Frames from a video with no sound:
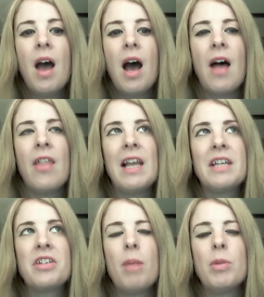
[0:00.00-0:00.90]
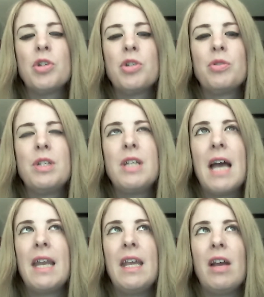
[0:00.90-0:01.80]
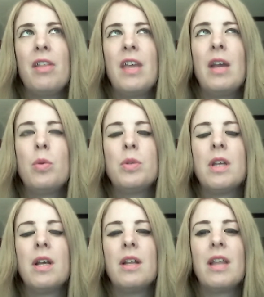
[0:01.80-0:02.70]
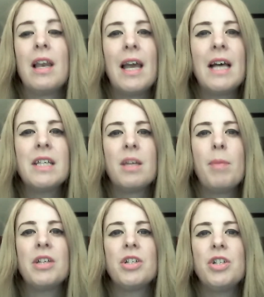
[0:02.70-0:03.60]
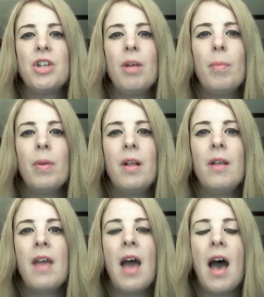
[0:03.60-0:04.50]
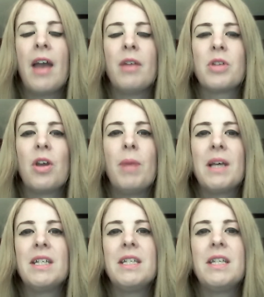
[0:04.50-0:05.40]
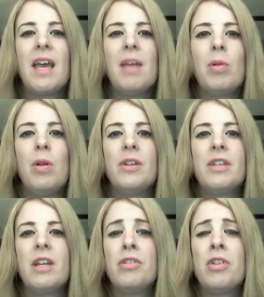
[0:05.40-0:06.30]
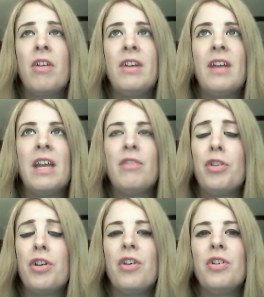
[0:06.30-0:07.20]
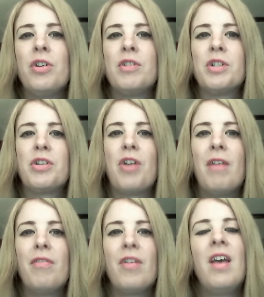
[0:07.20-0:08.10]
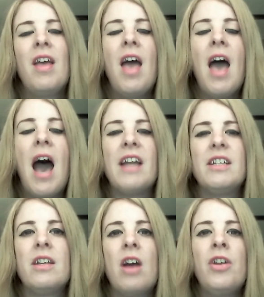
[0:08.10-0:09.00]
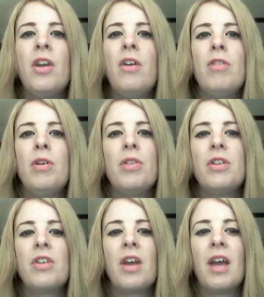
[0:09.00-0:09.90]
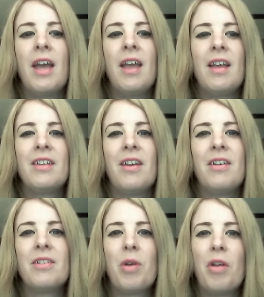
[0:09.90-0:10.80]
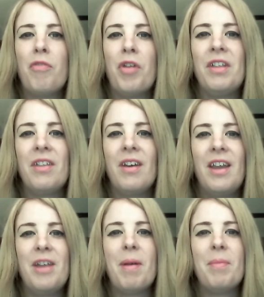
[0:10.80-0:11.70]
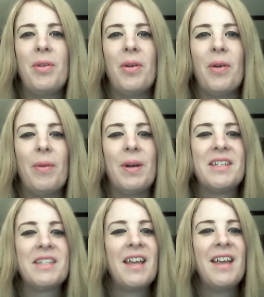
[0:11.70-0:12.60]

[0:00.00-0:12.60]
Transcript: And the last time I saw Danny, I think, was at the last Dimension Jump, and I was going past his table and I said, "Sorry Danny, I've already got your autograph." And he said, "I know, Ruth, it's okay." So it's quite funny that he remembered who I was.